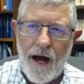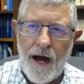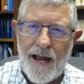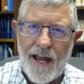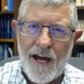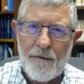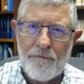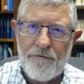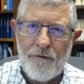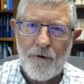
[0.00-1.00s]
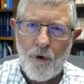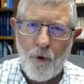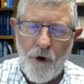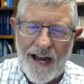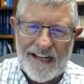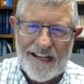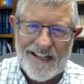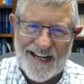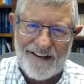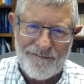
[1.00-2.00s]
I am quite
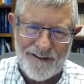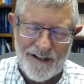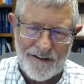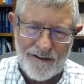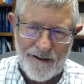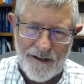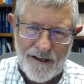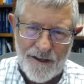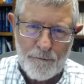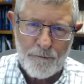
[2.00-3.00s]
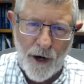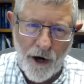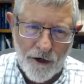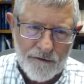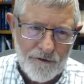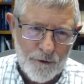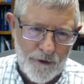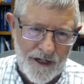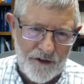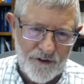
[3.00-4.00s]
confident that part of the
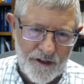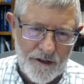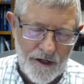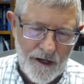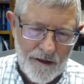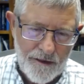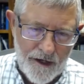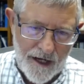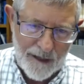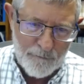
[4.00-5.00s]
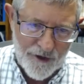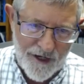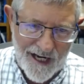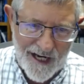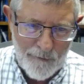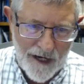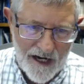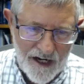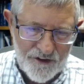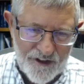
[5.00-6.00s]
reason that Abraham,
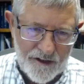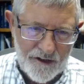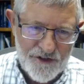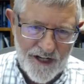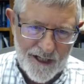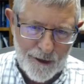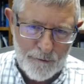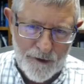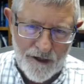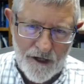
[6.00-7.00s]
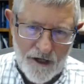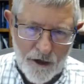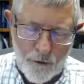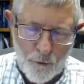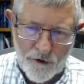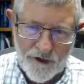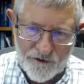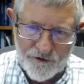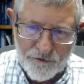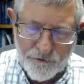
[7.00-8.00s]
Isaac, and Jacob were
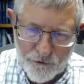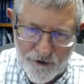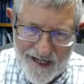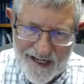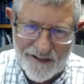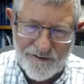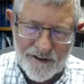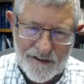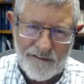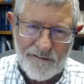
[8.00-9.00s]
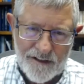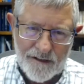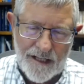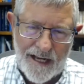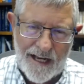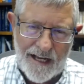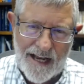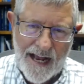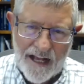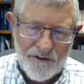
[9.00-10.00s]
as free to live in the
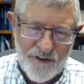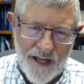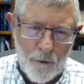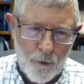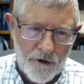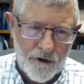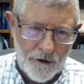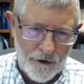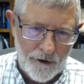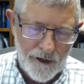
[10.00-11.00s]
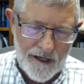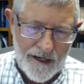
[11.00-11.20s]
land as they were